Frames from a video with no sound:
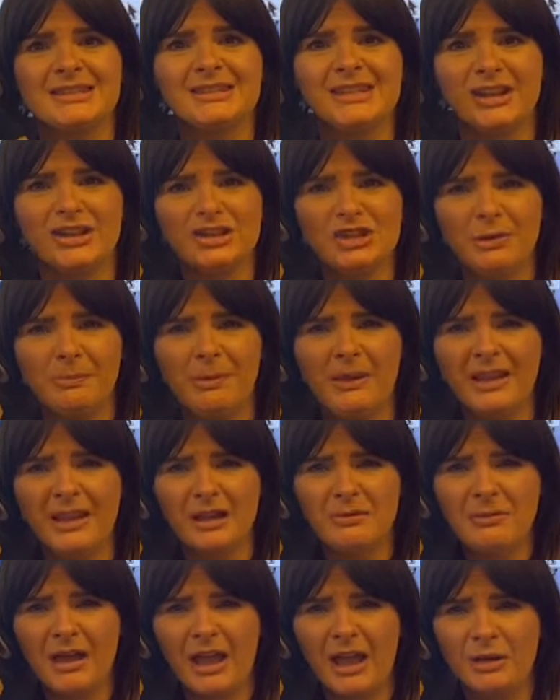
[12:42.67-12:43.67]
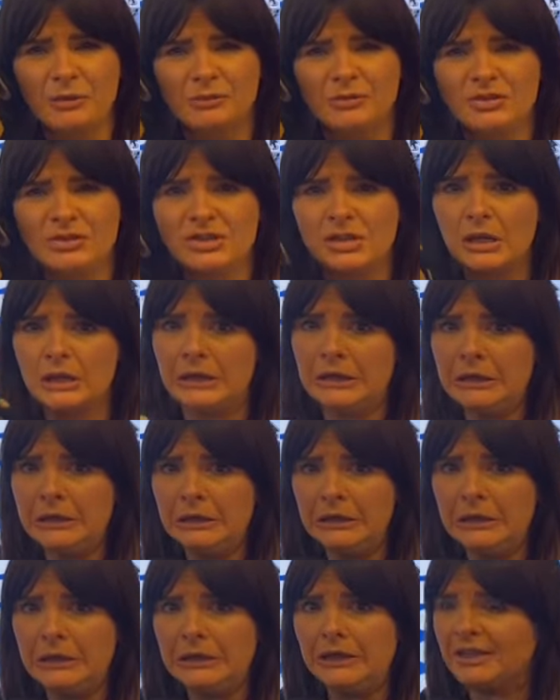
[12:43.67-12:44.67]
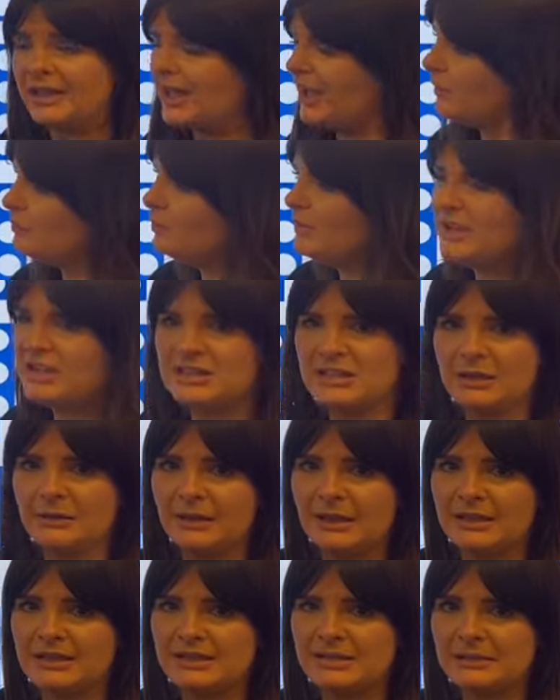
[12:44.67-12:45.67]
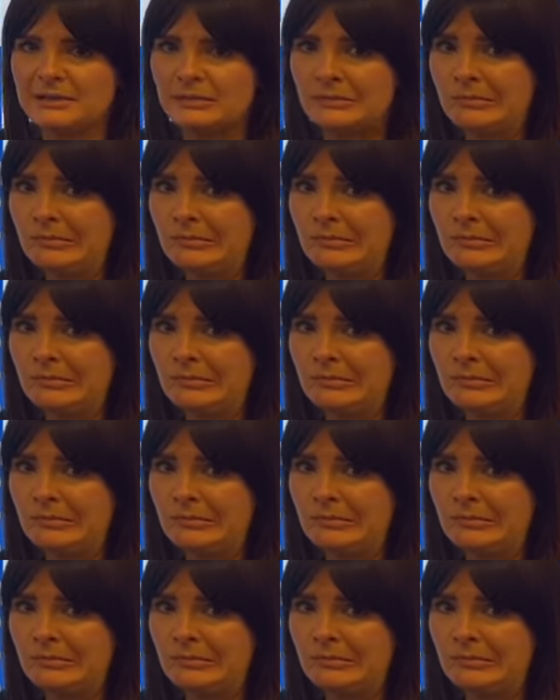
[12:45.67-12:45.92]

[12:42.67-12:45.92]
such a big amount. Can we do it?